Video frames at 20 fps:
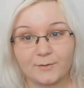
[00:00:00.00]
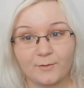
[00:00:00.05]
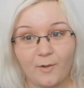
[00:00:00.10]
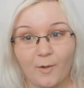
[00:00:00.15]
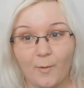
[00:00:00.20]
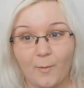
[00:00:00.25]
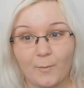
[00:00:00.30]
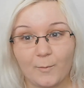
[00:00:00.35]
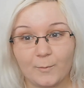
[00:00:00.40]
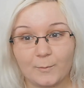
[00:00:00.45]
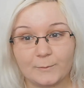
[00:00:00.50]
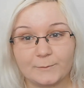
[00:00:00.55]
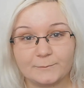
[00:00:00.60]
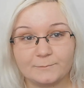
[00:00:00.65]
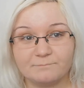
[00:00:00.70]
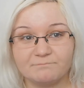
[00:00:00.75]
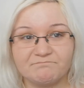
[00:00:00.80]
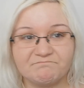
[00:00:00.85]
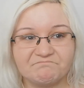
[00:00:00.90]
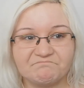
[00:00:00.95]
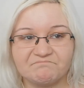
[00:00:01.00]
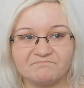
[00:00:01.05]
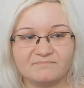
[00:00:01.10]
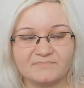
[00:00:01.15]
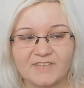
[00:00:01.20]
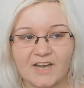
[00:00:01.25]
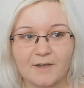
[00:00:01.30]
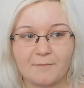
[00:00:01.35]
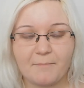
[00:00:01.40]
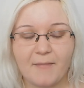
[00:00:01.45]
go
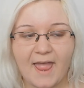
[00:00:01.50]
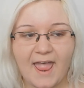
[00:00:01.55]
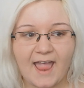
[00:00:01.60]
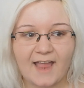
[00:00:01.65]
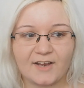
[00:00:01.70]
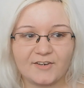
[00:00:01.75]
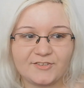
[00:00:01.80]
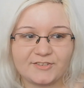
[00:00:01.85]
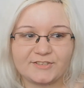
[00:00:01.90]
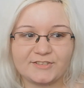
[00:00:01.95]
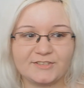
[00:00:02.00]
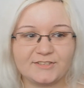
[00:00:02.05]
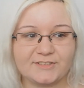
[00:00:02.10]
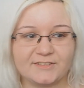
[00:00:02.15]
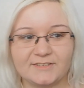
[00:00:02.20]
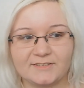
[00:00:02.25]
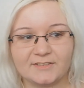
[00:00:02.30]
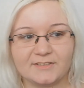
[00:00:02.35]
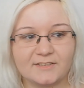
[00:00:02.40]
there back just